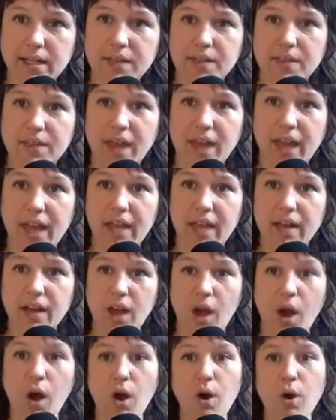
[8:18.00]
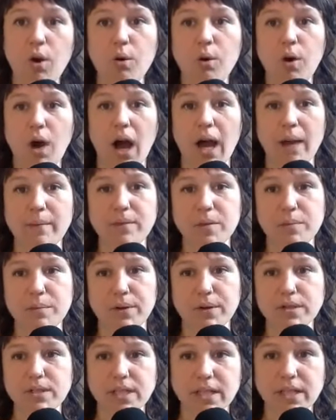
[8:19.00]
then, oh, I'm the
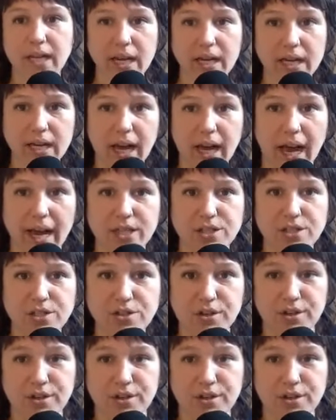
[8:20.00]
person eating ice